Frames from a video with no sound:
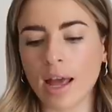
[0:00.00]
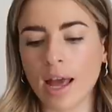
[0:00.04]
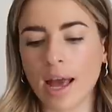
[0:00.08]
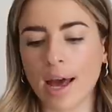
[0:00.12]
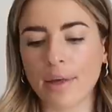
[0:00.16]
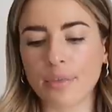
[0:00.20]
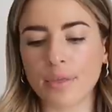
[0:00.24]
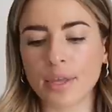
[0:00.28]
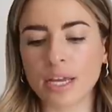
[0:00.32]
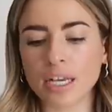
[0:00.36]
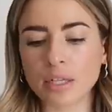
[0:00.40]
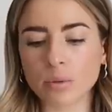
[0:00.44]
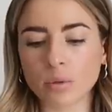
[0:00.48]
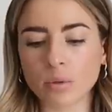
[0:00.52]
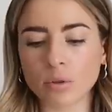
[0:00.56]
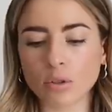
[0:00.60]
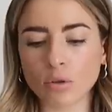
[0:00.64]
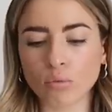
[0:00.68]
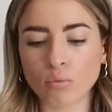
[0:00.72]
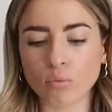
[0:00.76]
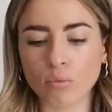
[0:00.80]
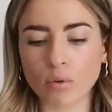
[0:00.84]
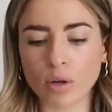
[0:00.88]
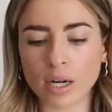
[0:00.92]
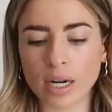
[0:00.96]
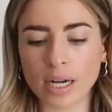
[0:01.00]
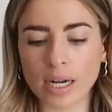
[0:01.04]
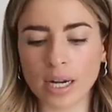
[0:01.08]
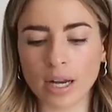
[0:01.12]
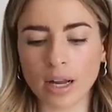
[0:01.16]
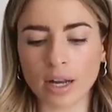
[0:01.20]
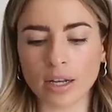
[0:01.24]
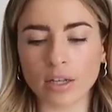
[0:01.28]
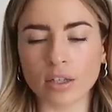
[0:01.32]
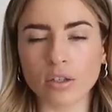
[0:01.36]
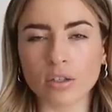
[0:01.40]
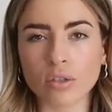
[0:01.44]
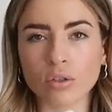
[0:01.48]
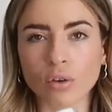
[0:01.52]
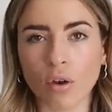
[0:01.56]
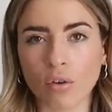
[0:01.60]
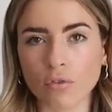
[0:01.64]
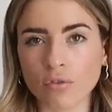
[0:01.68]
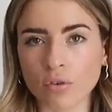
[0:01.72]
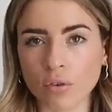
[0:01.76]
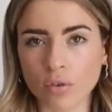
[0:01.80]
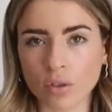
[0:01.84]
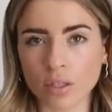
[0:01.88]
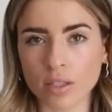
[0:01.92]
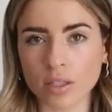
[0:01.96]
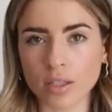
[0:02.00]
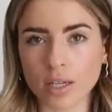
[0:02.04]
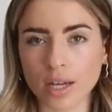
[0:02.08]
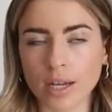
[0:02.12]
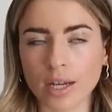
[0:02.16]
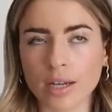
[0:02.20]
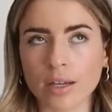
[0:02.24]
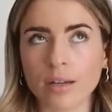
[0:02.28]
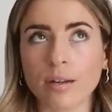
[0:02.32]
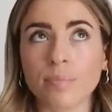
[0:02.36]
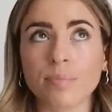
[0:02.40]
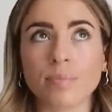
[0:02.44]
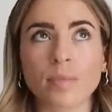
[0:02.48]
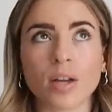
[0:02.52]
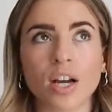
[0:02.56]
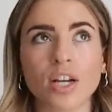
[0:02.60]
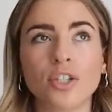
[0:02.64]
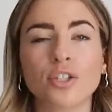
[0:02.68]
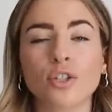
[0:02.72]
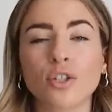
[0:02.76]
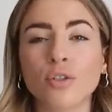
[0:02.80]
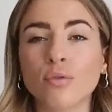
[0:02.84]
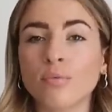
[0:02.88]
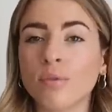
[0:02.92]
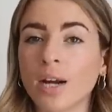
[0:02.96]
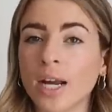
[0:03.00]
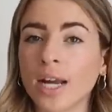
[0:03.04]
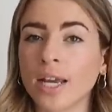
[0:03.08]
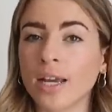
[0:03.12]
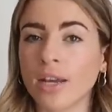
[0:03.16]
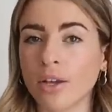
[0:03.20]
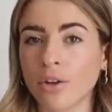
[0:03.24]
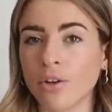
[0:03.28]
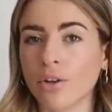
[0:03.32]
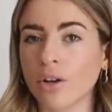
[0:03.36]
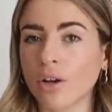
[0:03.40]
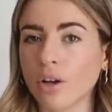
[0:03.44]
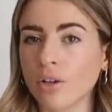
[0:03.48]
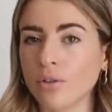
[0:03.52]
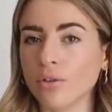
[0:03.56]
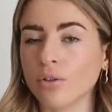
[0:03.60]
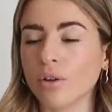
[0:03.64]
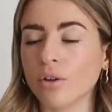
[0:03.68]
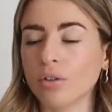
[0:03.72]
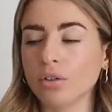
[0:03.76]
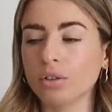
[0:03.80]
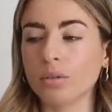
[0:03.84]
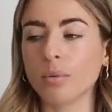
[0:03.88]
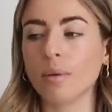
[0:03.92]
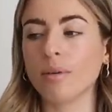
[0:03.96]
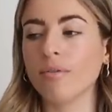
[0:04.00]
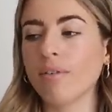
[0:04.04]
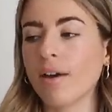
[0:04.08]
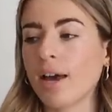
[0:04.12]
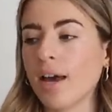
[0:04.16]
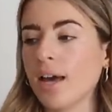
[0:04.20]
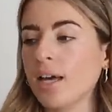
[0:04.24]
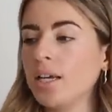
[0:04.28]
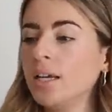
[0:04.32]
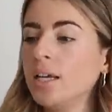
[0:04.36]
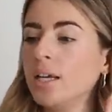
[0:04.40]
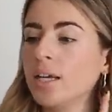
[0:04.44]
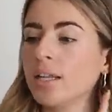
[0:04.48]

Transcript: And these ones are really like soft on the skin. I do rate Uniqlo socks to be fair.